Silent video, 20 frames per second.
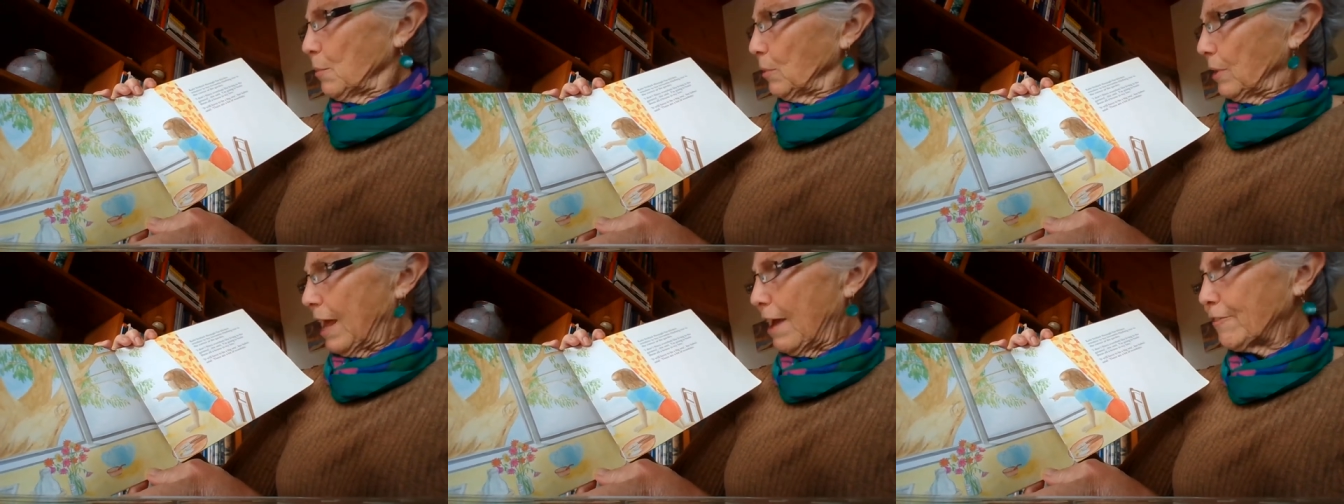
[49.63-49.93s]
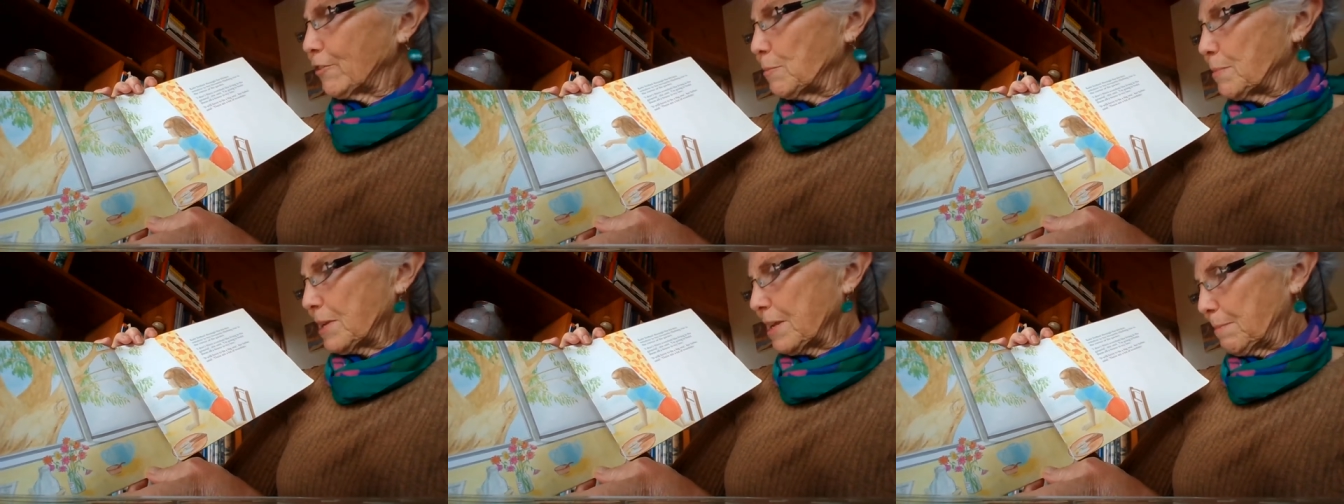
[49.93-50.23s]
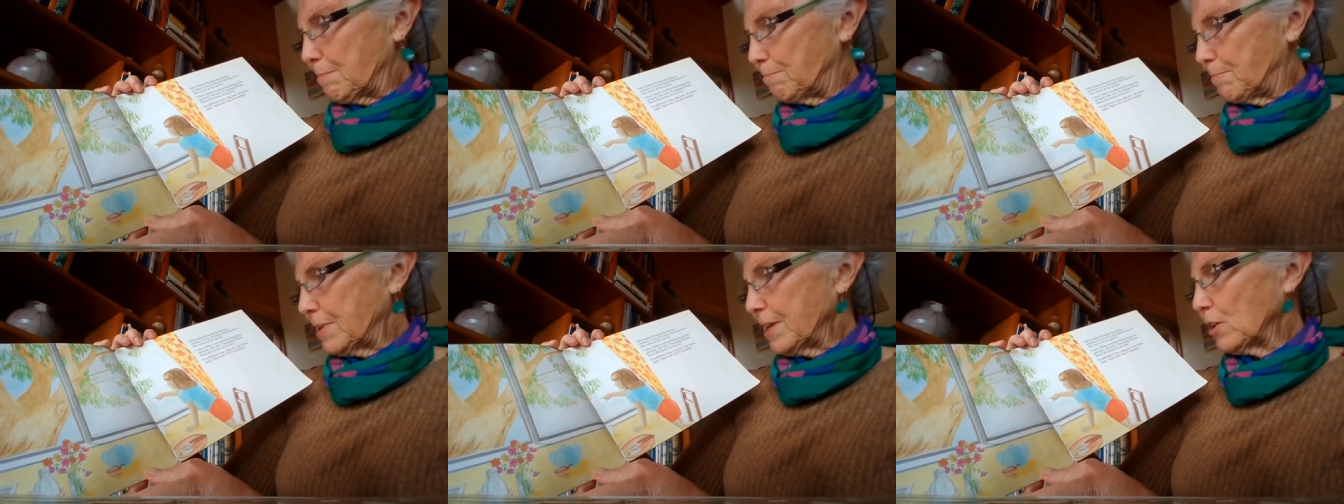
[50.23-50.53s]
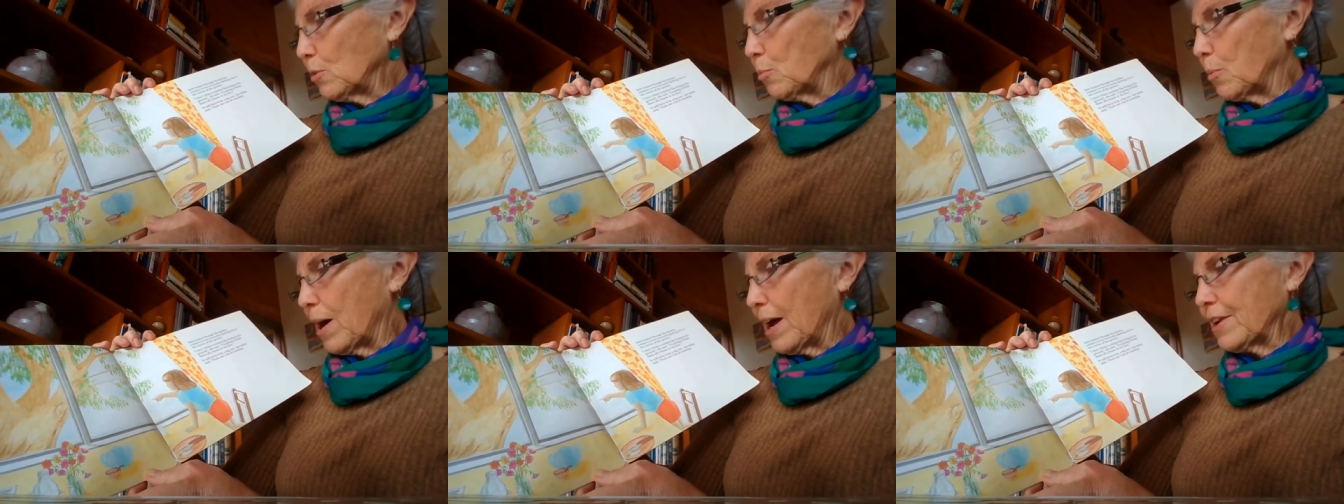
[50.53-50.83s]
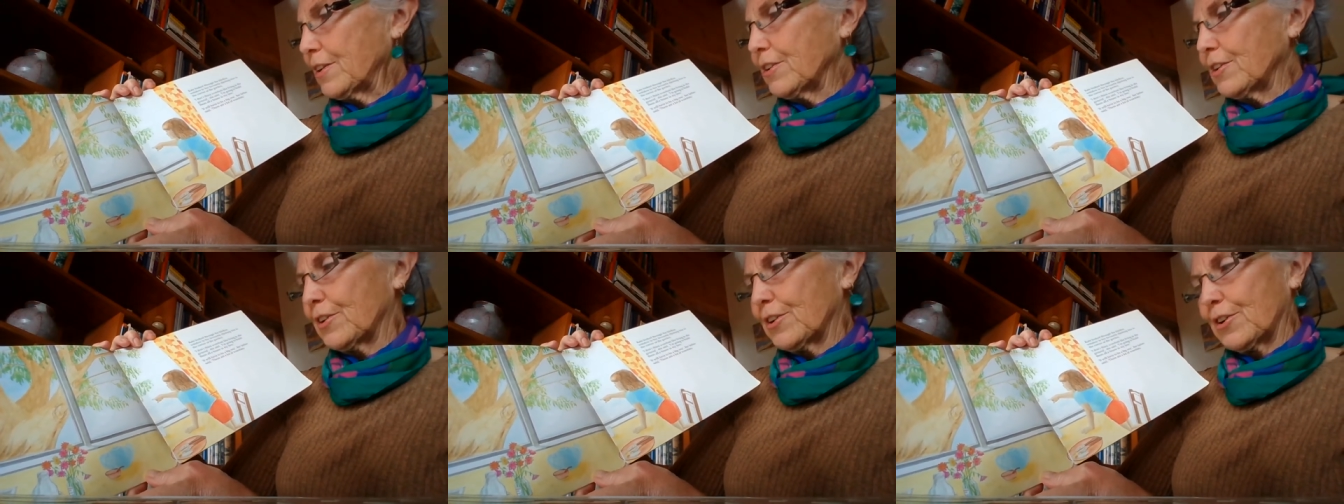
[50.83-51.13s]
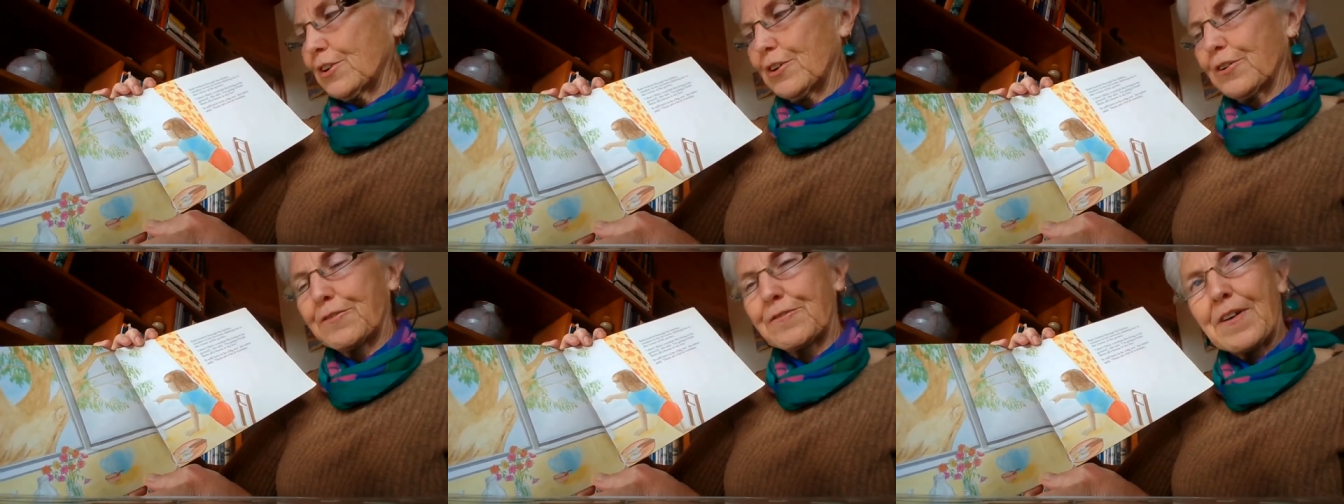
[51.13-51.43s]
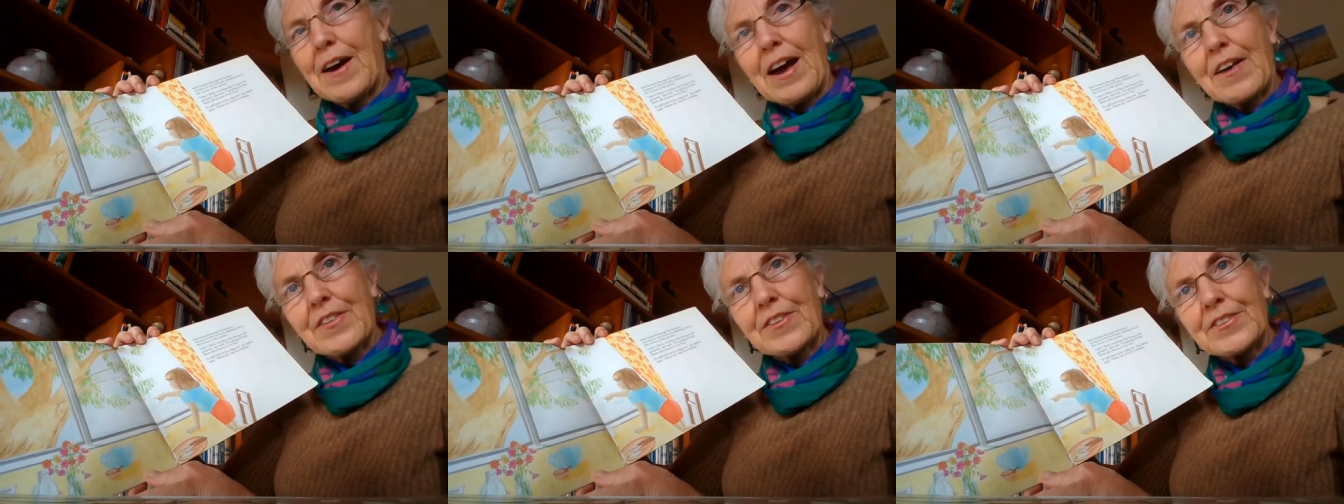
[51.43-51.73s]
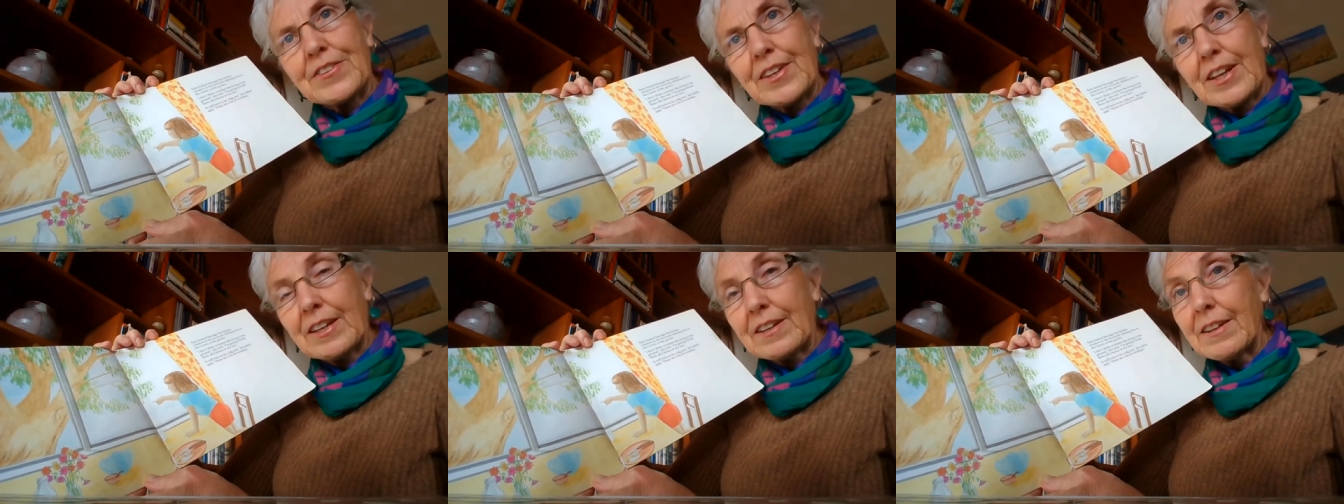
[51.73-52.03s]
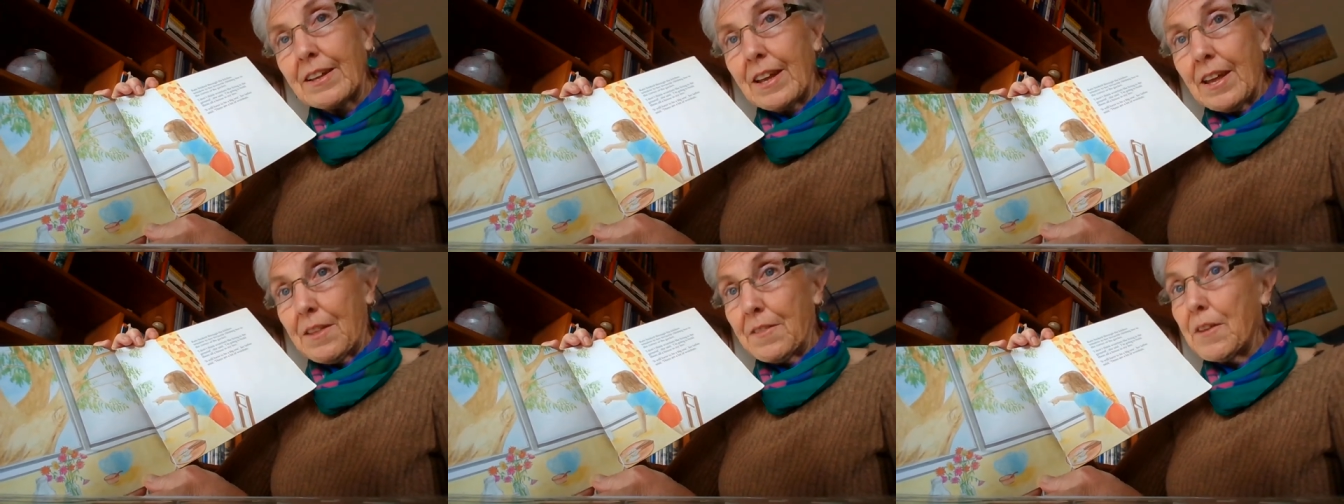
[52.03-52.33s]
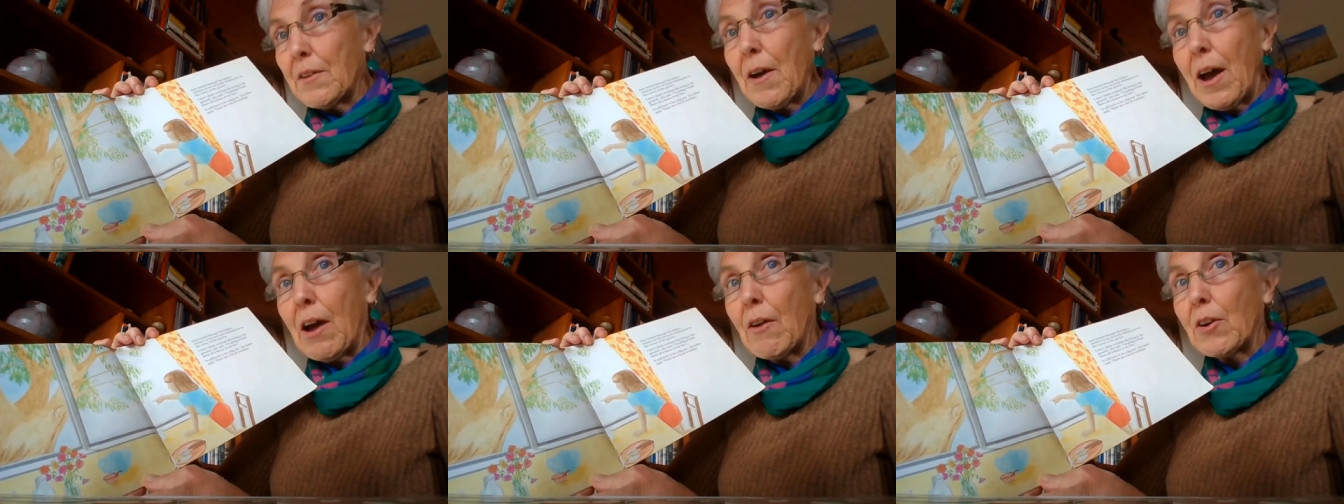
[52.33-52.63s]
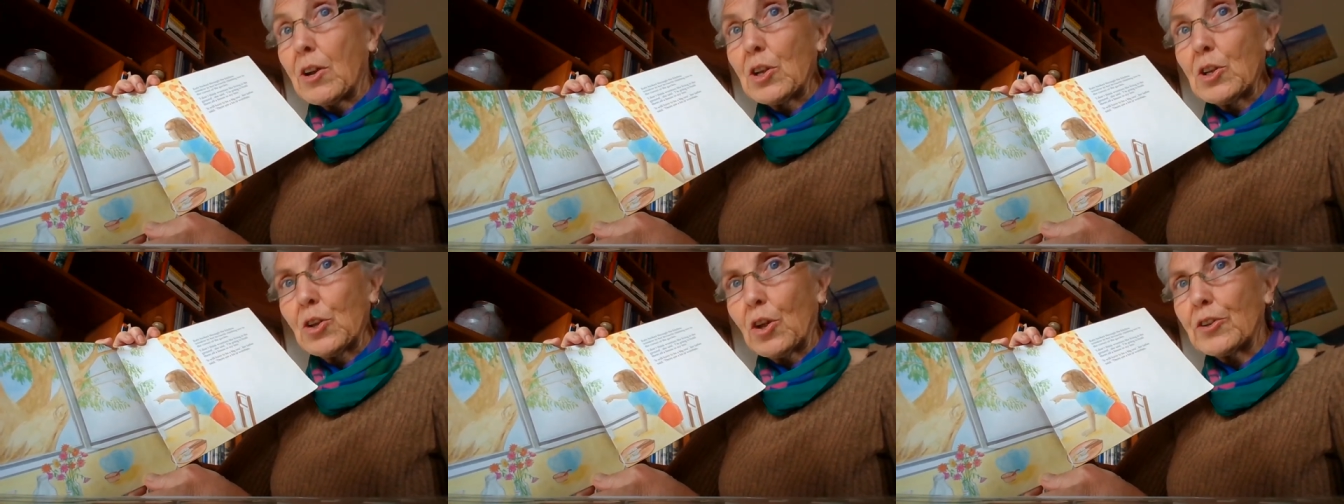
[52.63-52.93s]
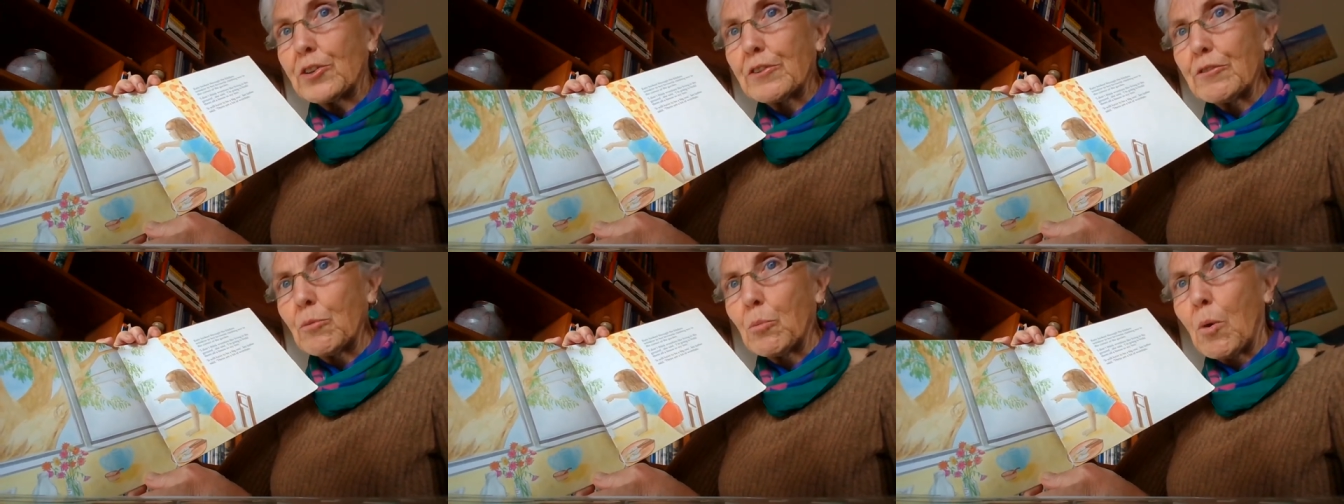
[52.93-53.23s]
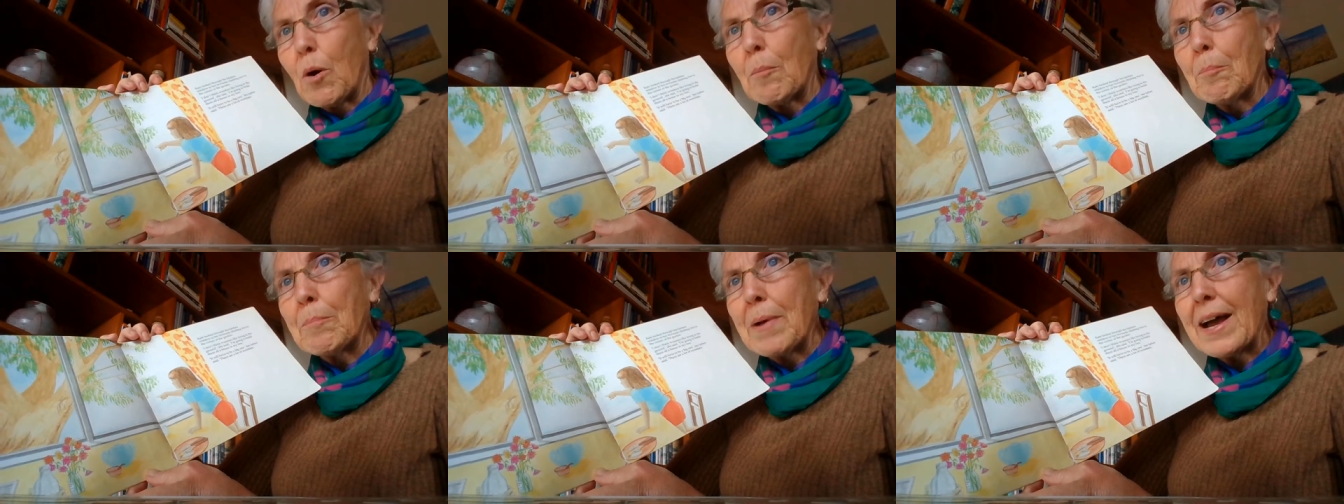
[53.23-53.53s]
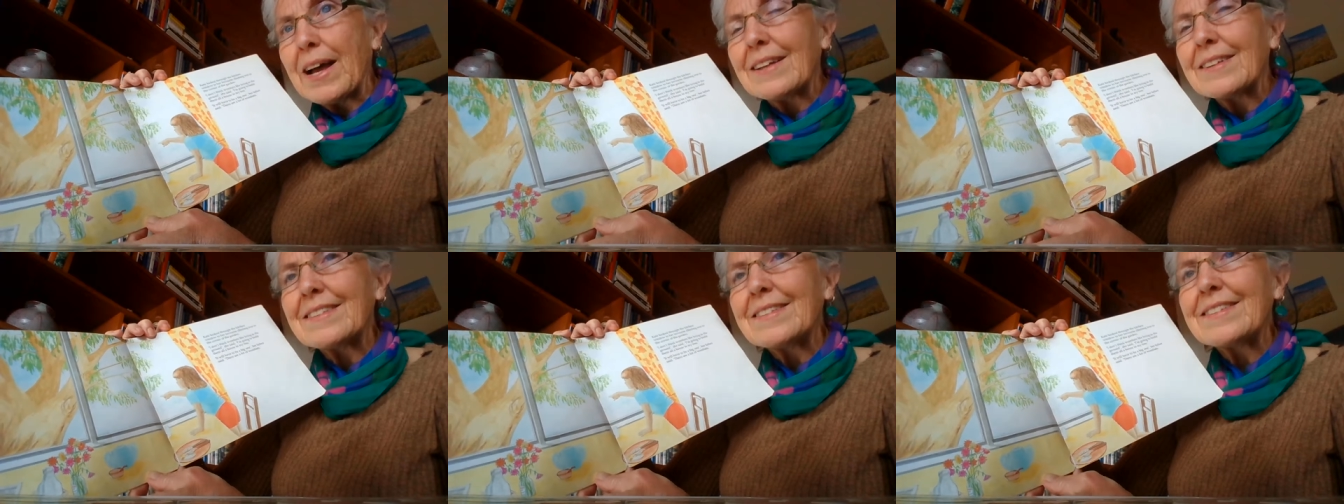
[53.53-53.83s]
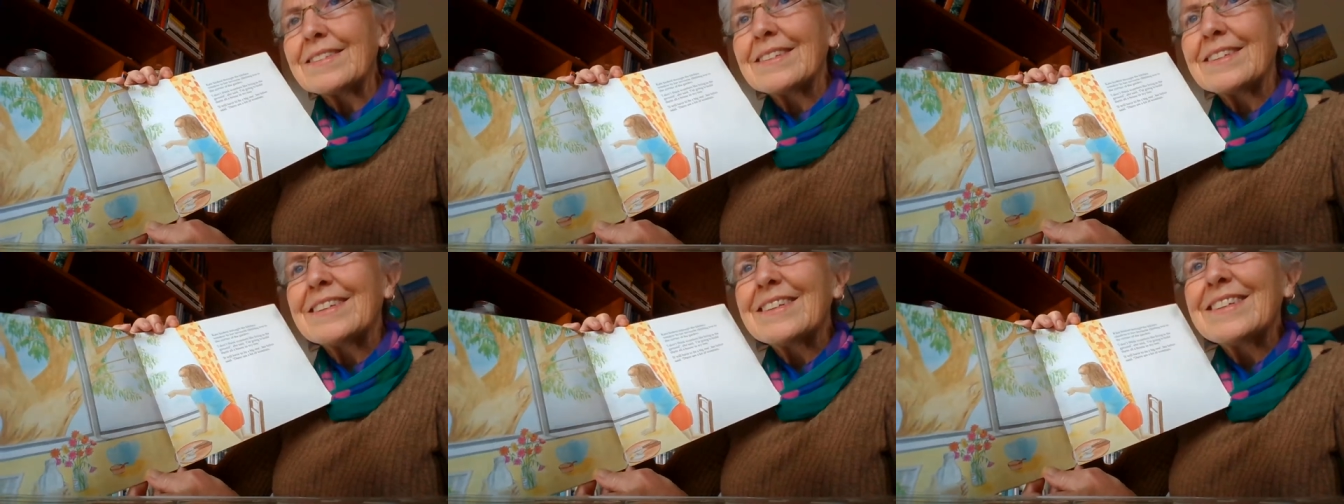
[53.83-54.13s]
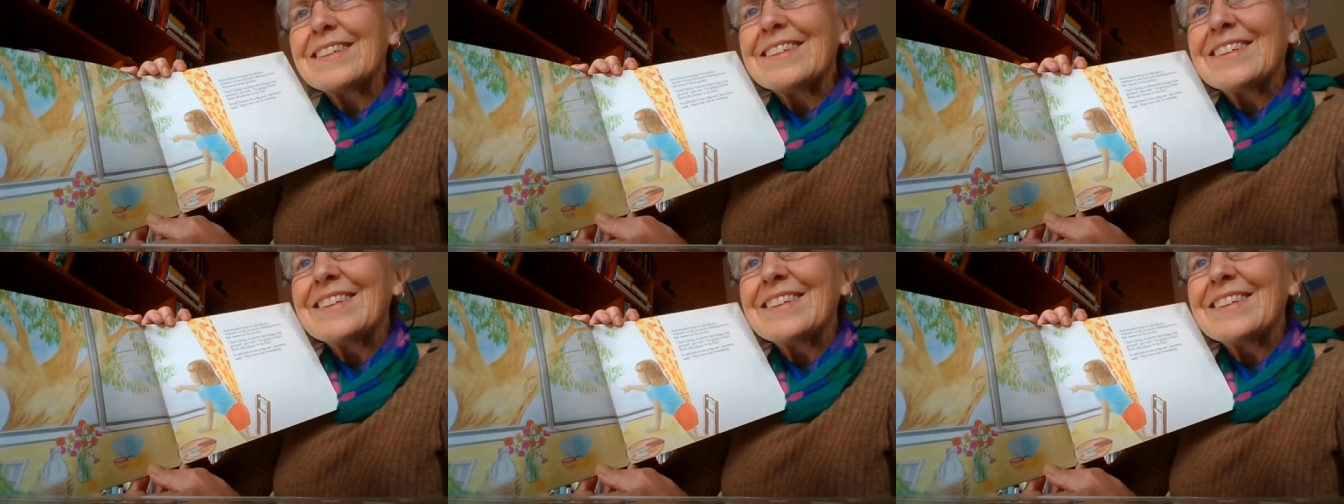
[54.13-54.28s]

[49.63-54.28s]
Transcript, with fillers: It will have to be a big one, her father said. There are a lot of wombats.